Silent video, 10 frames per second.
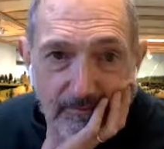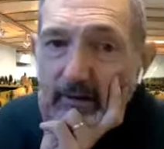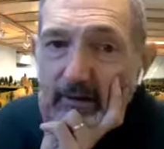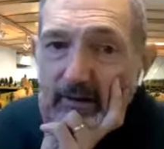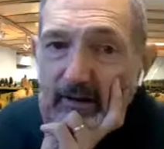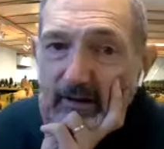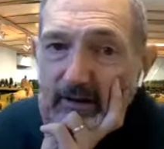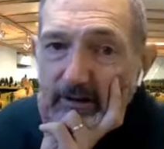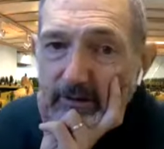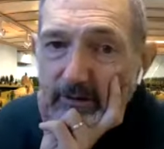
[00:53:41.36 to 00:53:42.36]
Yeah,
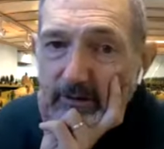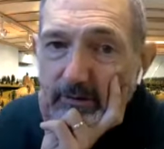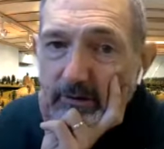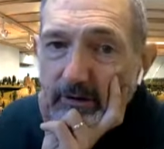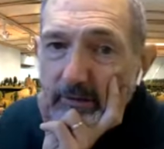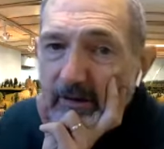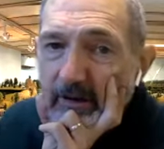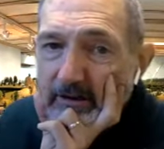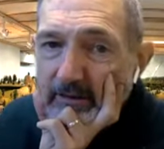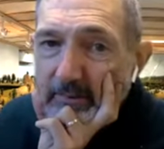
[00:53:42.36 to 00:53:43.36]
can we
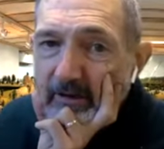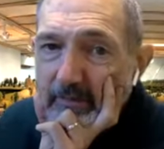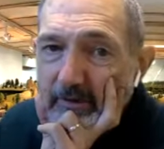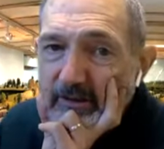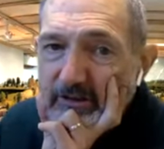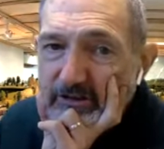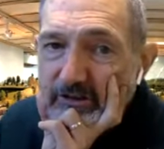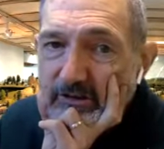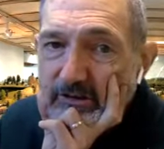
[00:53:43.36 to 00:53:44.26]
occupy the branch?